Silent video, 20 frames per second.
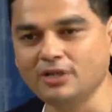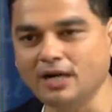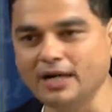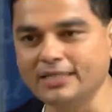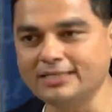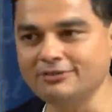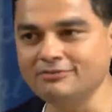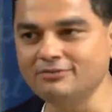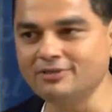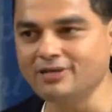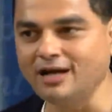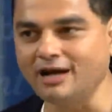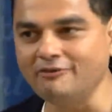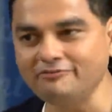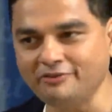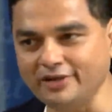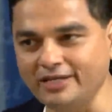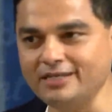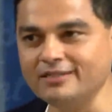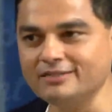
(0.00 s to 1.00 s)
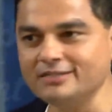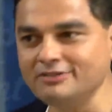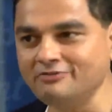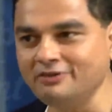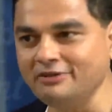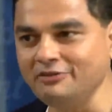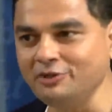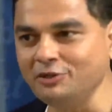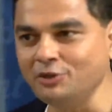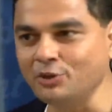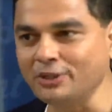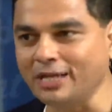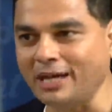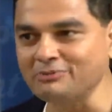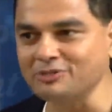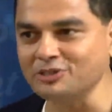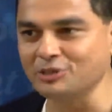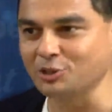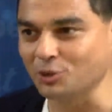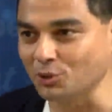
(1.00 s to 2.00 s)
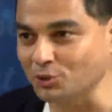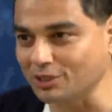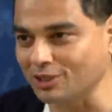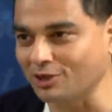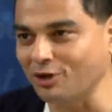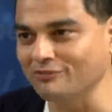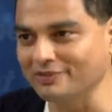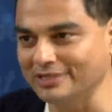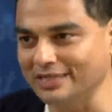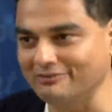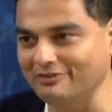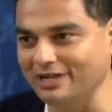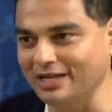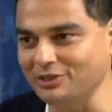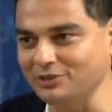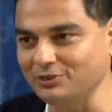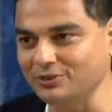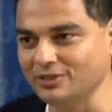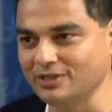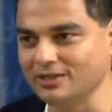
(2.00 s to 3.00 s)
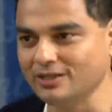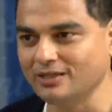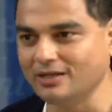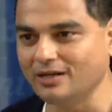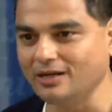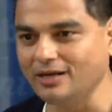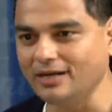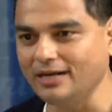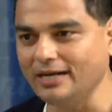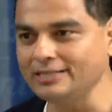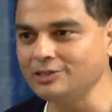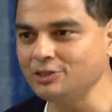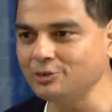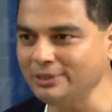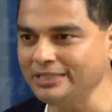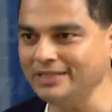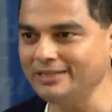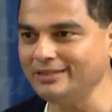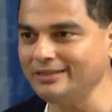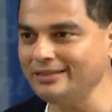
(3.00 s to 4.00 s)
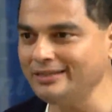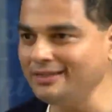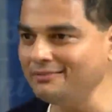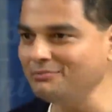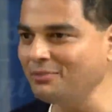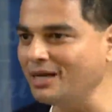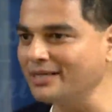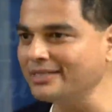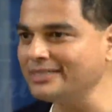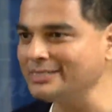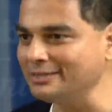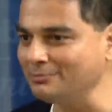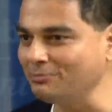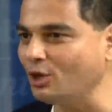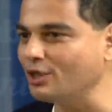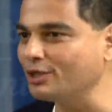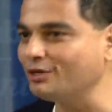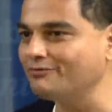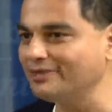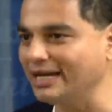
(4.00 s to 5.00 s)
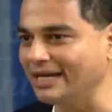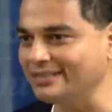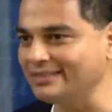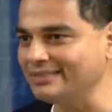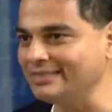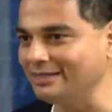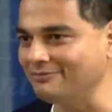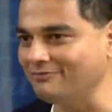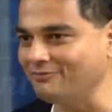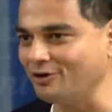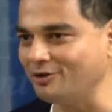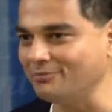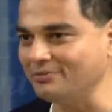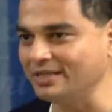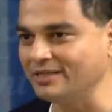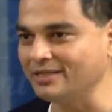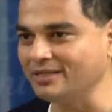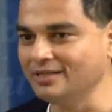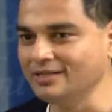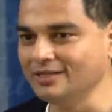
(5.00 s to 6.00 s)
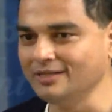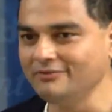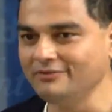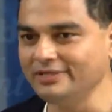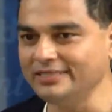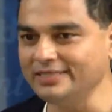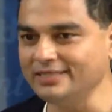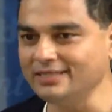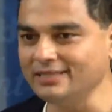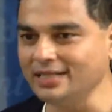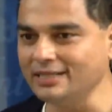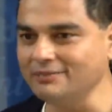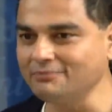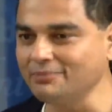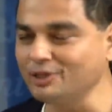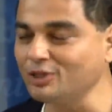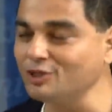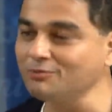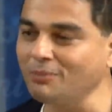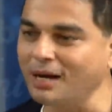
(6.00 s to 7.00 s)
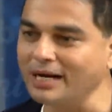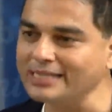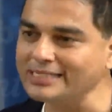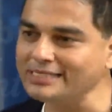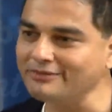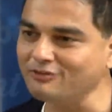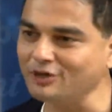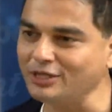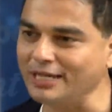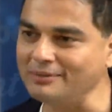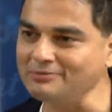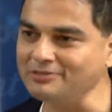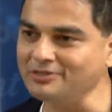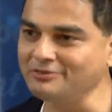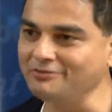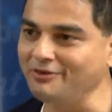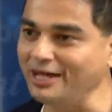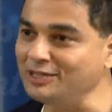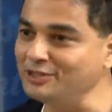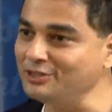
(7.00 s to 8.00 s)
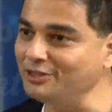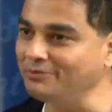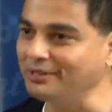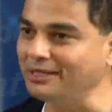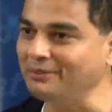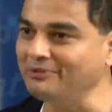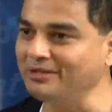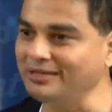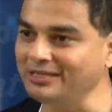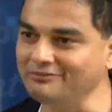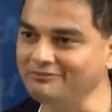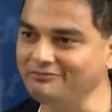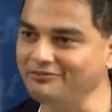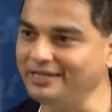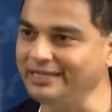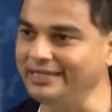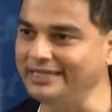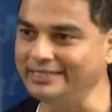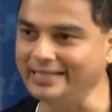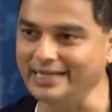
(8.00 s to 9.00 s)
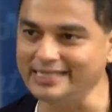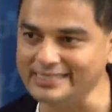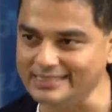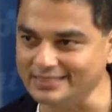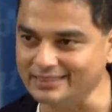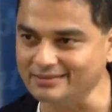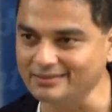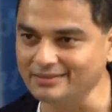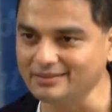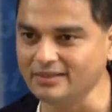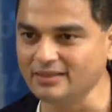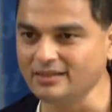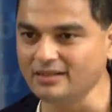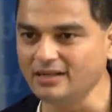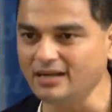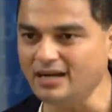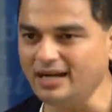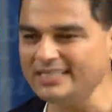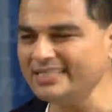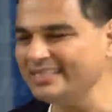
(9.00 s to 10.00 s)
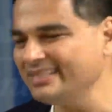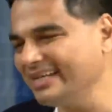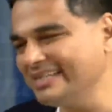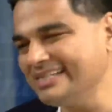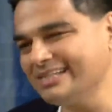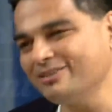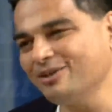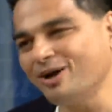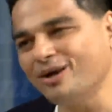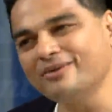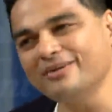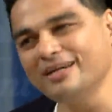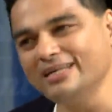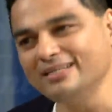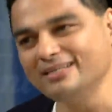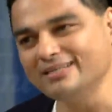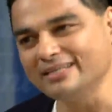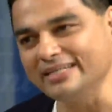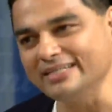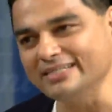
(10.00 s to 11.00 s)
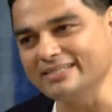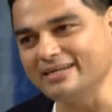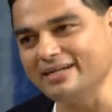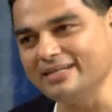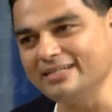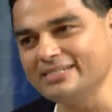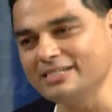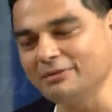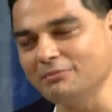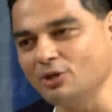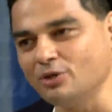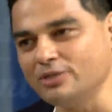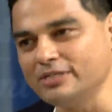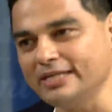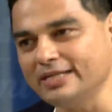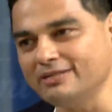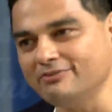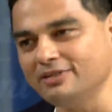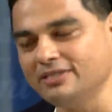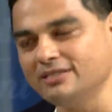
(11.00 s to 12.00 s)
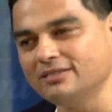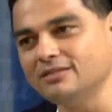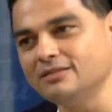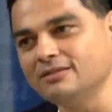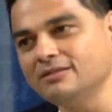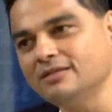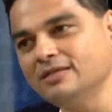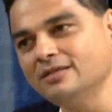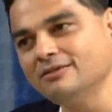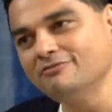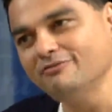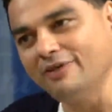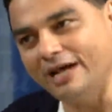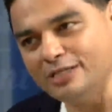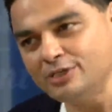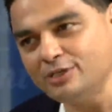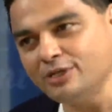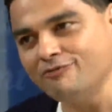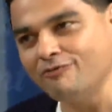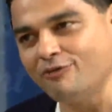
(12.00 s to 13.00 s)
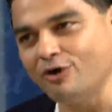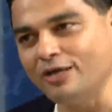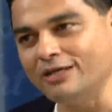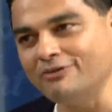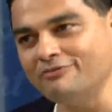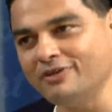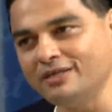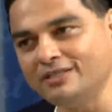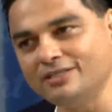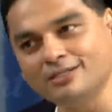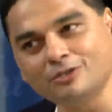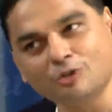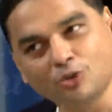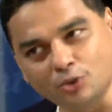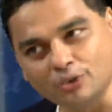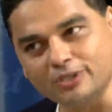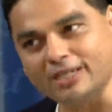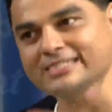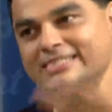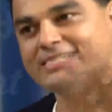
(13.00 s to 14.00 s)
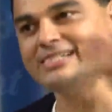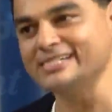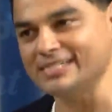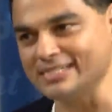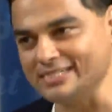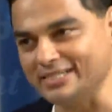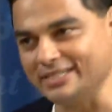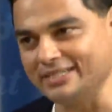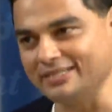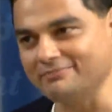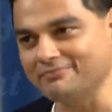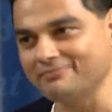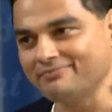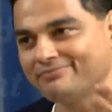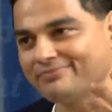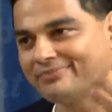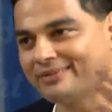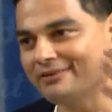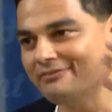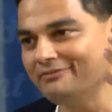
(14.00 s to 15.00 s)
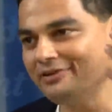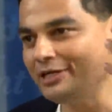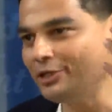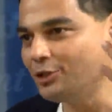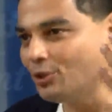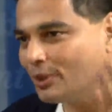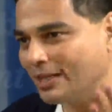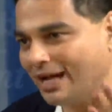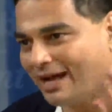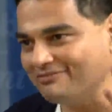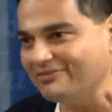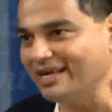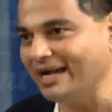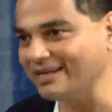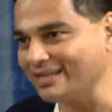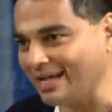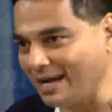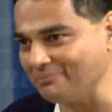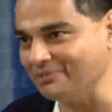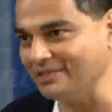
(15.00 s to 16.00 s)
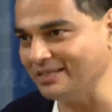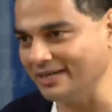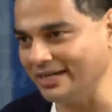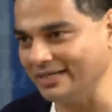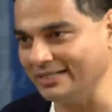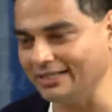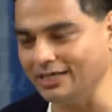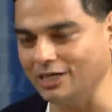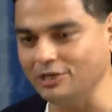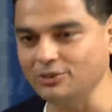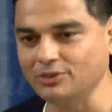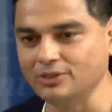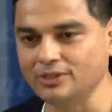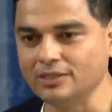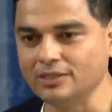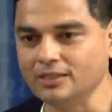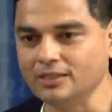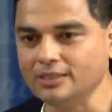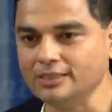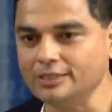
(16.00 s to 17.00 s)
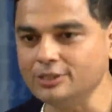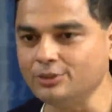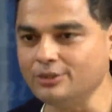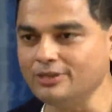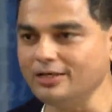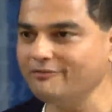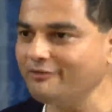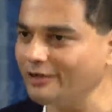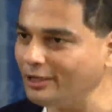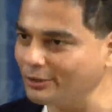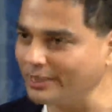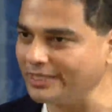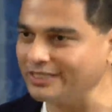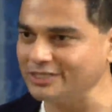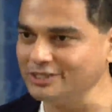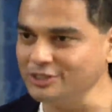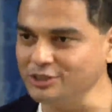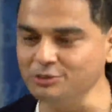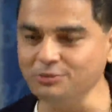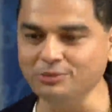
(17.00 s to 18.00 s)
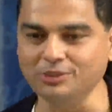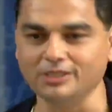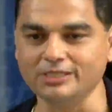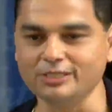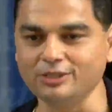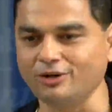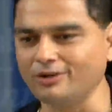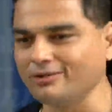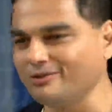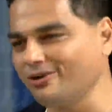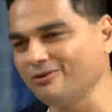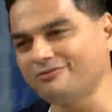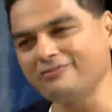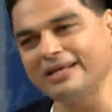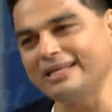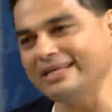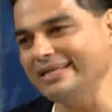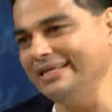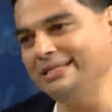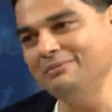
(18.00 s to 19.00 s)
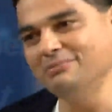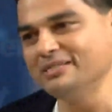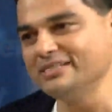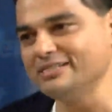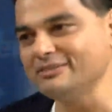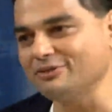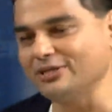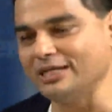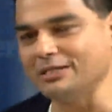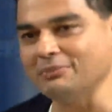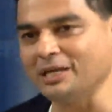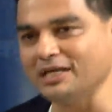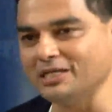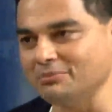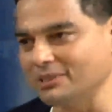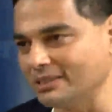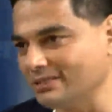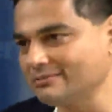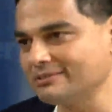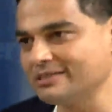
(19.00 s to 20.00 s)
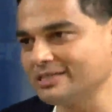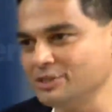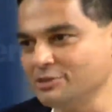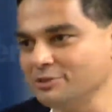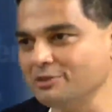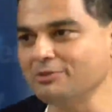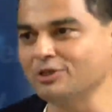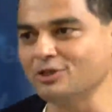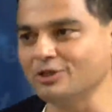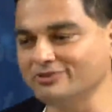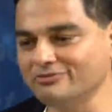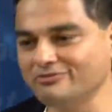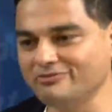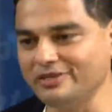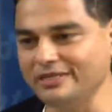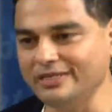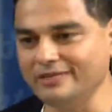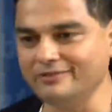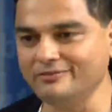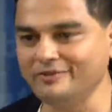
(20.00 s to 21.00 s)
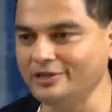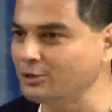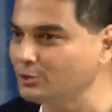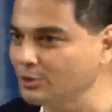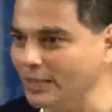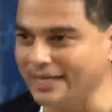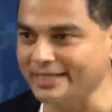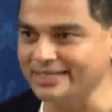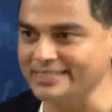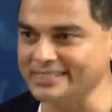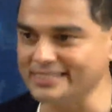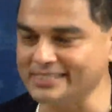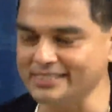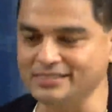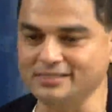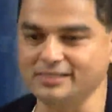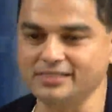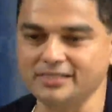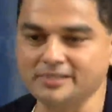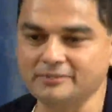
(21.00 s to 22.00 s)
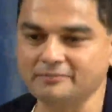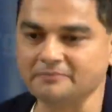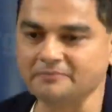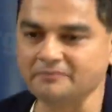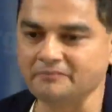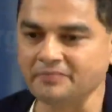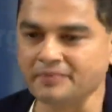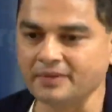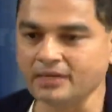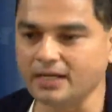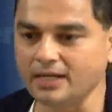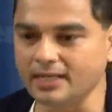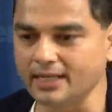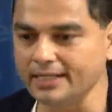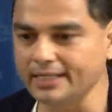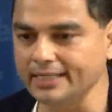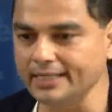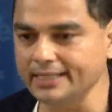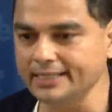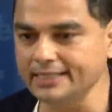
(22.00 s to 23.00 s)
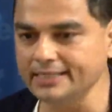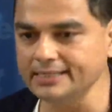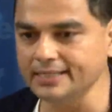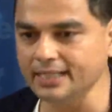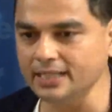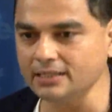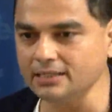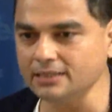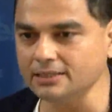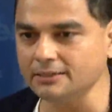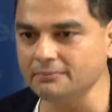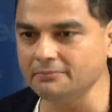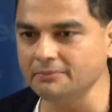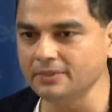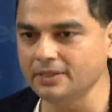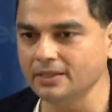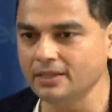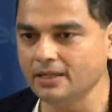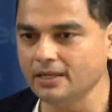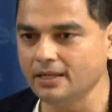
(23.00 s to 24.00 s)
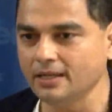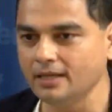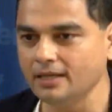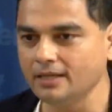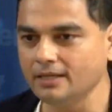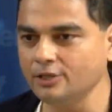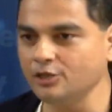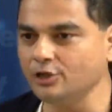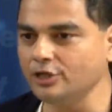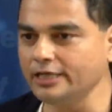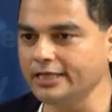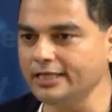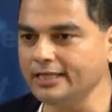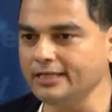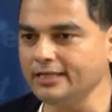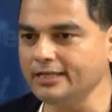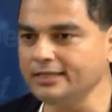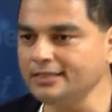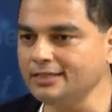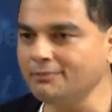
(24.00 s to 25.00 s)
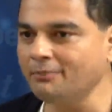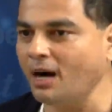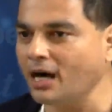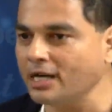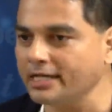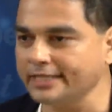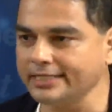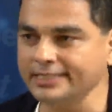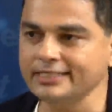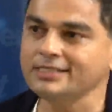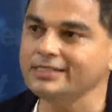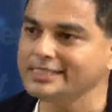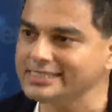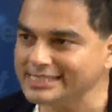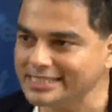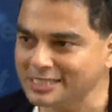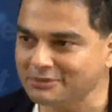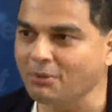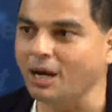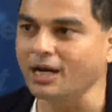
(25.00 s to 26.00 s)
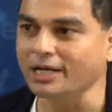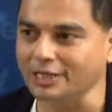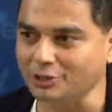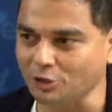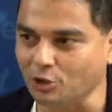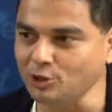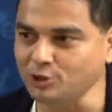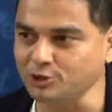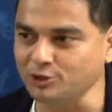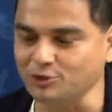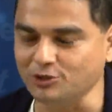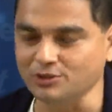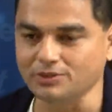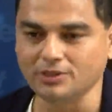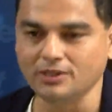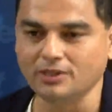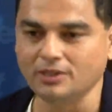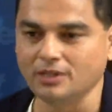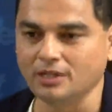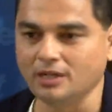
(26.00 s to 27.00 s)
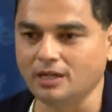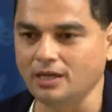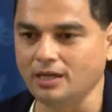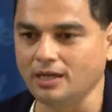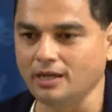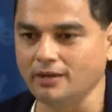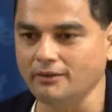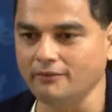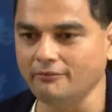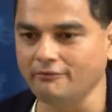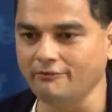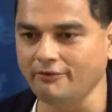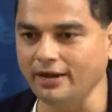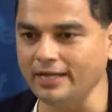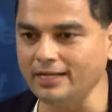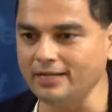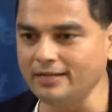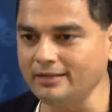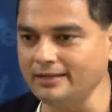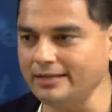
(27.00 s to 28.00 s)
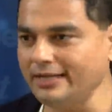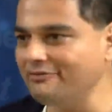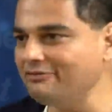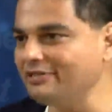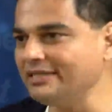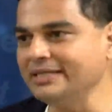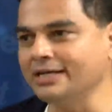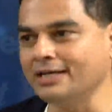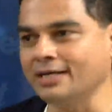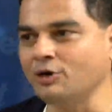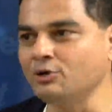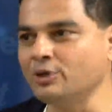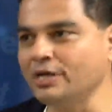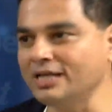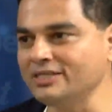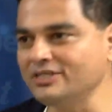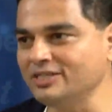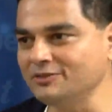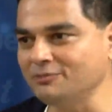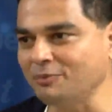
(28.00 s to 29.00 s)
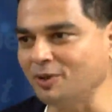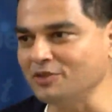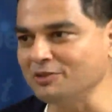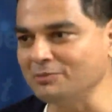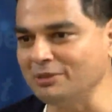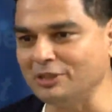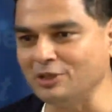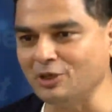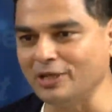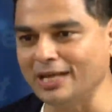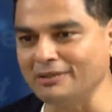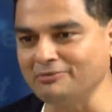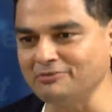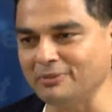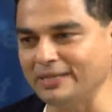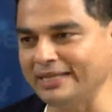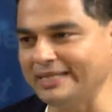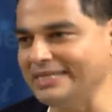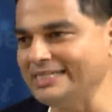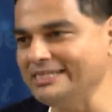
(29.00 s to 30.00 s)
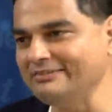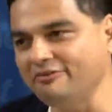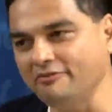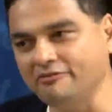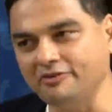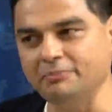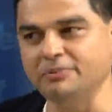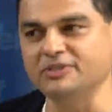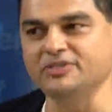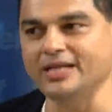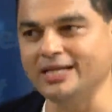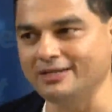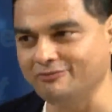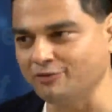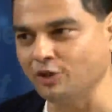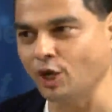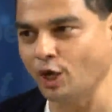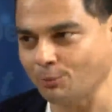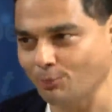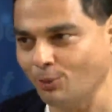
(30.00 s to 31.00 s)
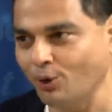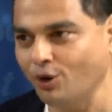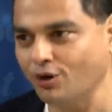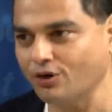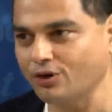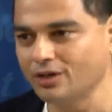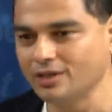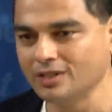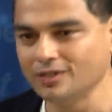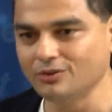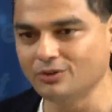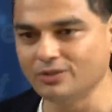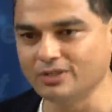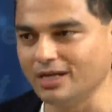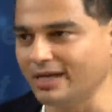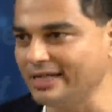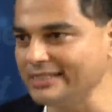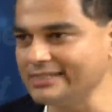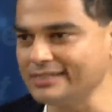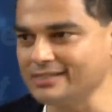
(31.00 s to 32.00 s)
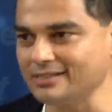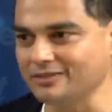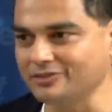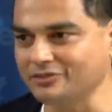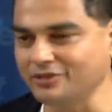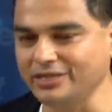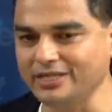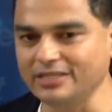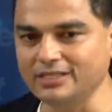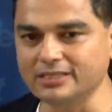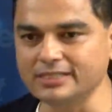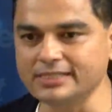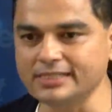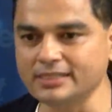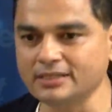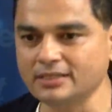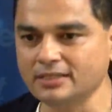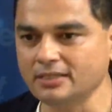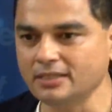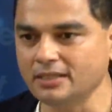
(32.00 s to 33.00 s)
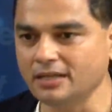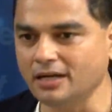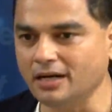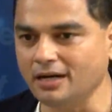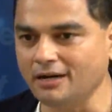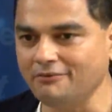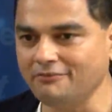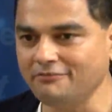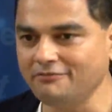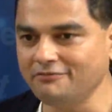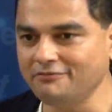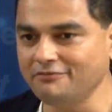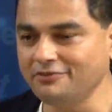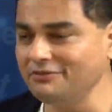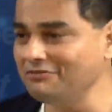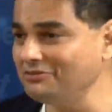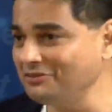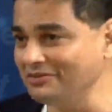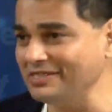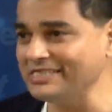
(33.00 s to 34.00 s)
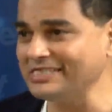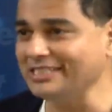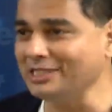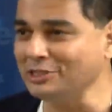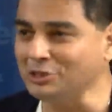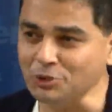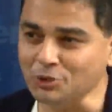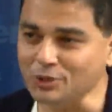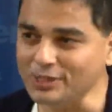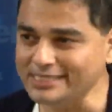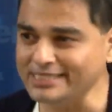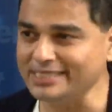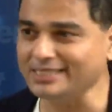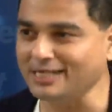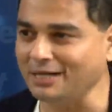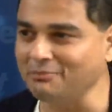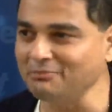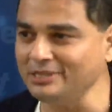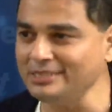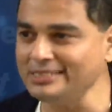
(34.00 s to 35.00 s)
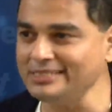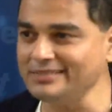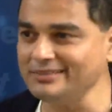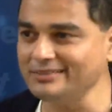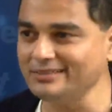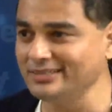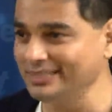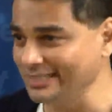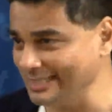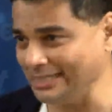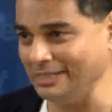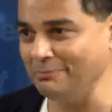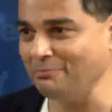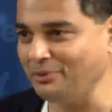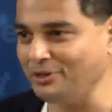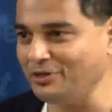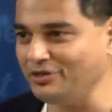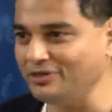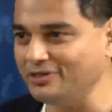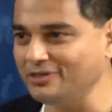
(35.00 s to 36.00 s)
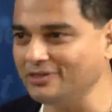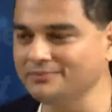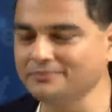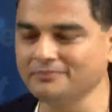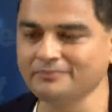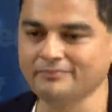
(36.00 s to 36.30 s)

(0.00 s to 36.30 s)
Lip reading: I think our failure is when we don't capture growth along with that value. And to me, Indian market is symbolic of that in some form, that we think that because markets have collapsed, the values are becoming very enticing. I think that's not really the case, right? It's about saying whether the values are falling, where the growth are still sustaining. We don't have that happening right now. So if I look at consumers, or frankly any business for that matter, but consumers because we do that at 6 cents, is that, in the market, in listed market also, while everything around us has possibly collapsed by at least 50%, if not more, over the last 3 years, we've invested in 2 listed companies in the same period.